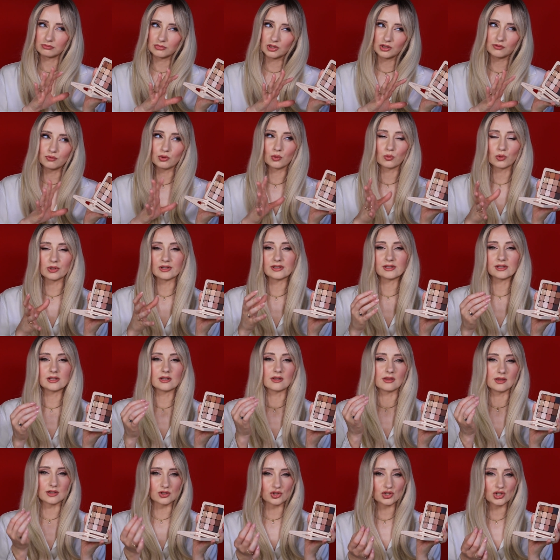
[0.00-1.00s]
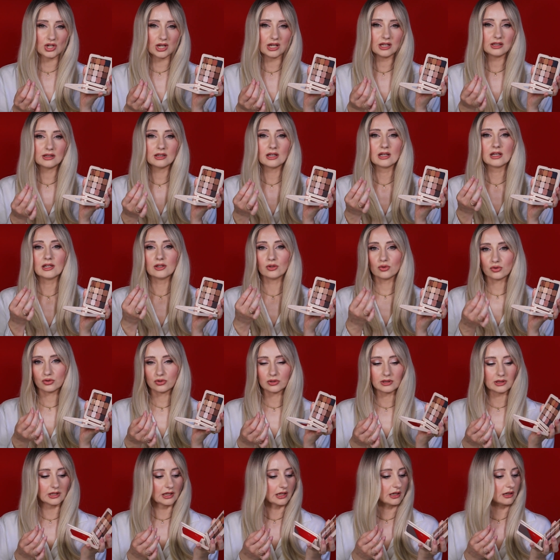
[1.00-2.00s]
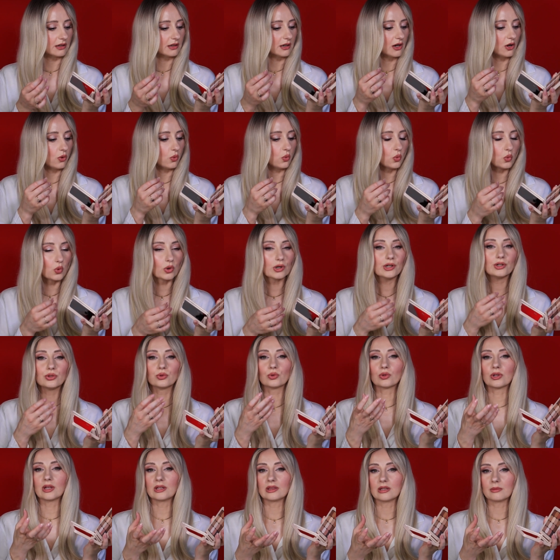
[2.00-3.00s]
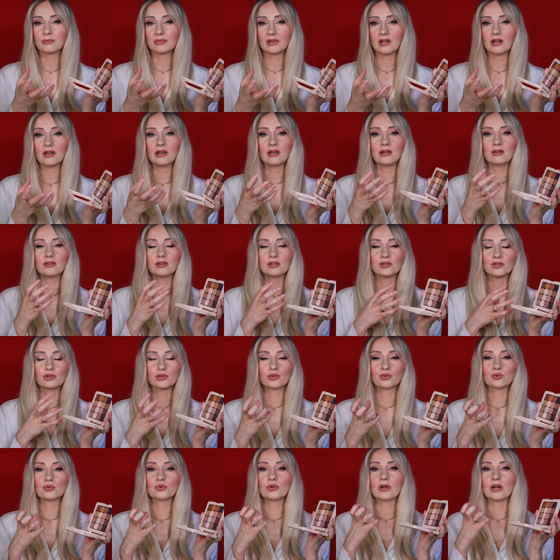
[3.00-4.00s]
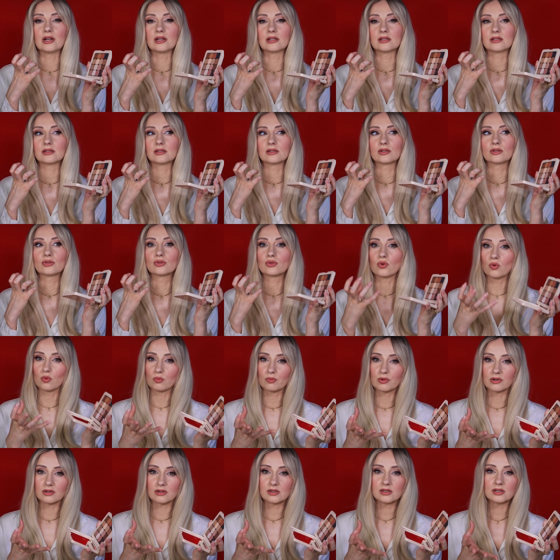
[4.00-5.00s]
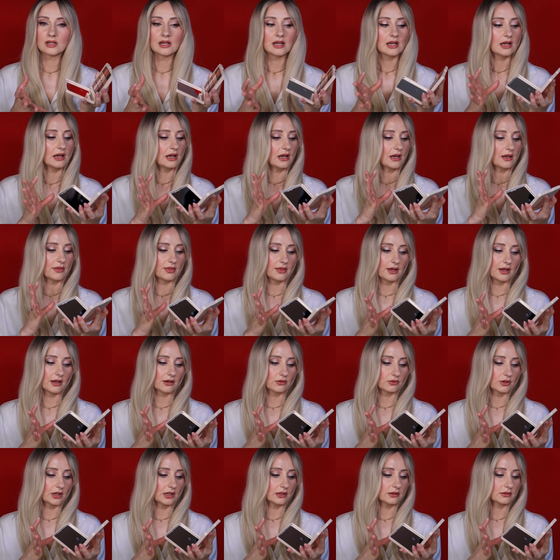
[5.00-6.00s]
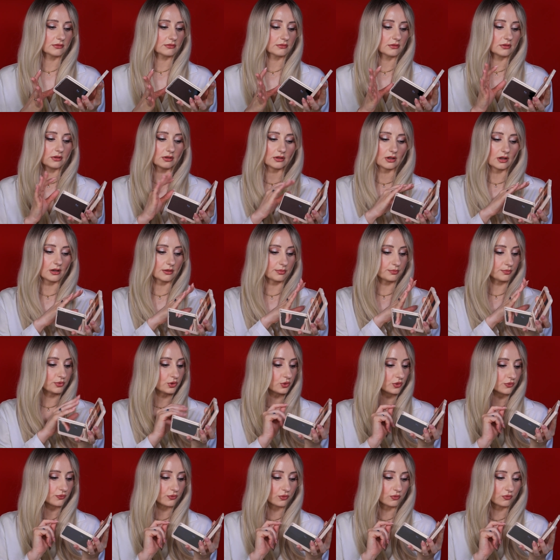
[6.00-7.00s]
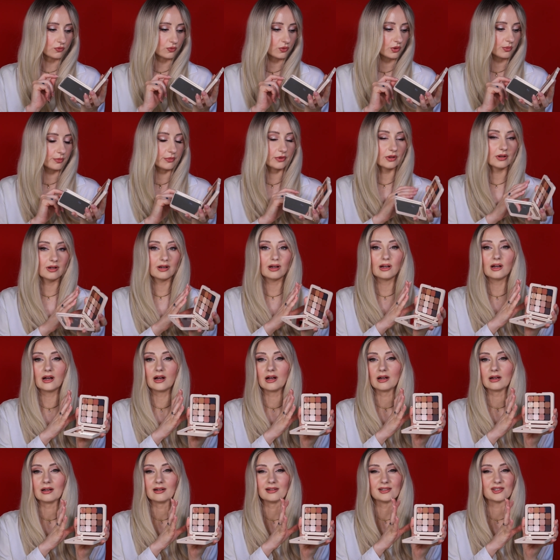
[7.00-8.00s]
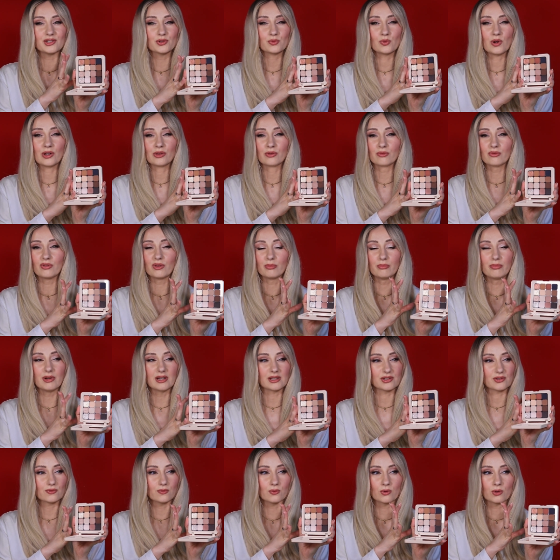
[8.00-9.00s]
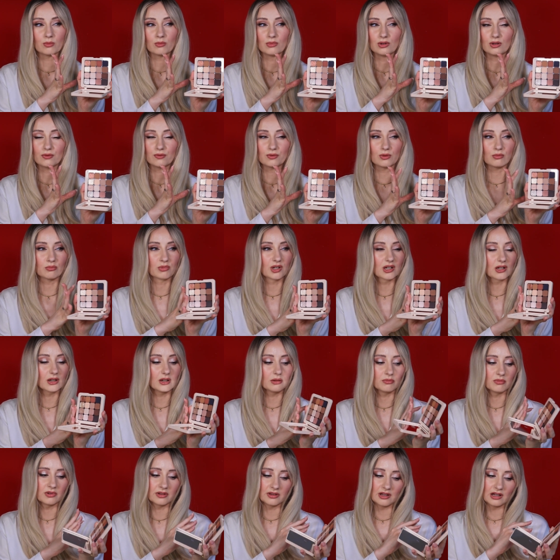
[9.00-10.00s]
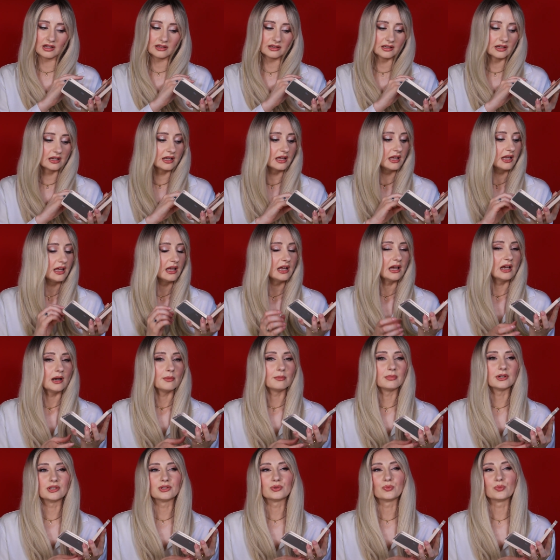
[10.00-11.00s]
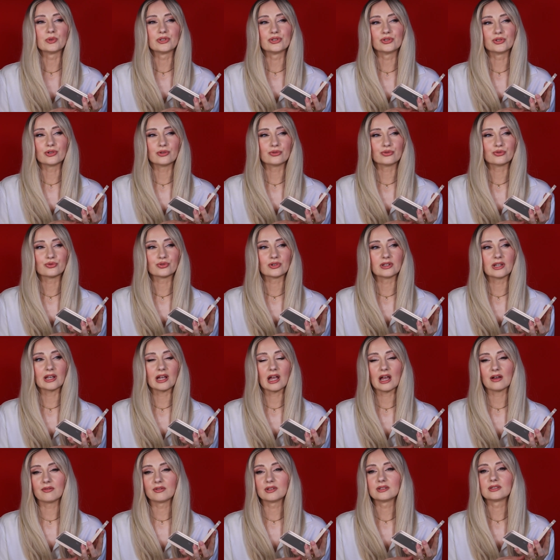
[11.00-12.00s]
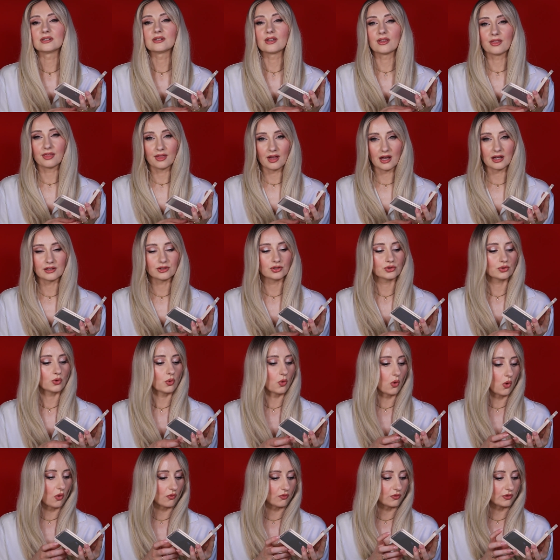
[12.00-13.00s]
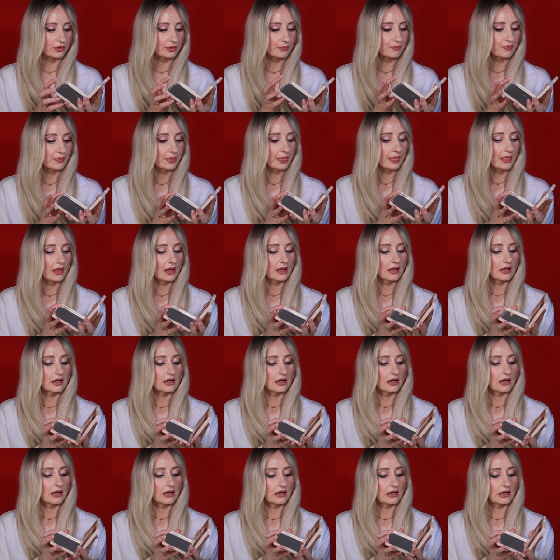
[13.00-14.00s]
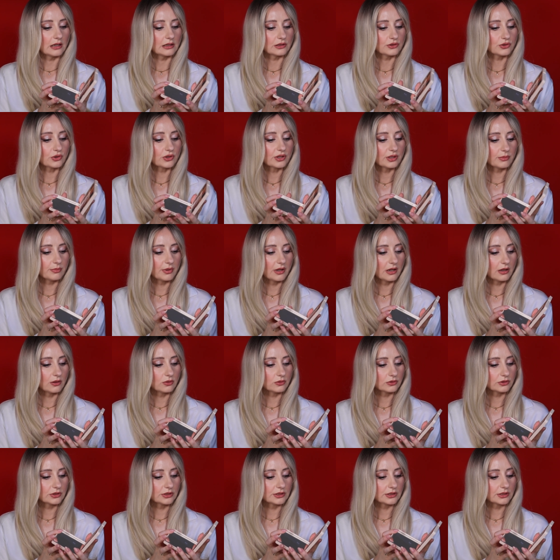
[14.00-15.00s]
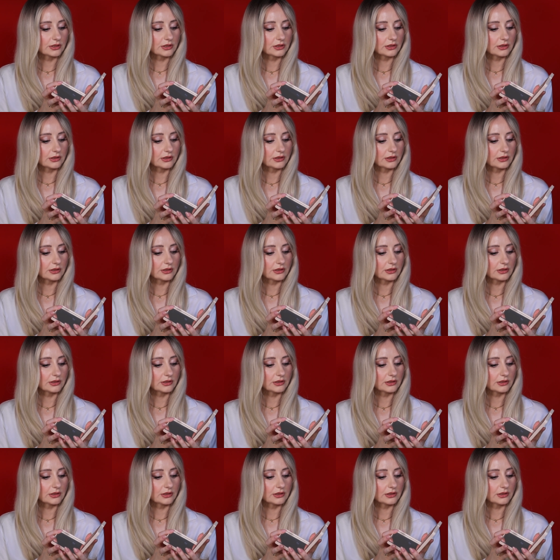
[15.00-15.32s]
if you want to see the shade, you should layer. Or you can apply these 2 as toppers and they're great. Oh, beautiful formula. It's one of the best formula from Kiko Milano, but we don't really have it that often. Talking about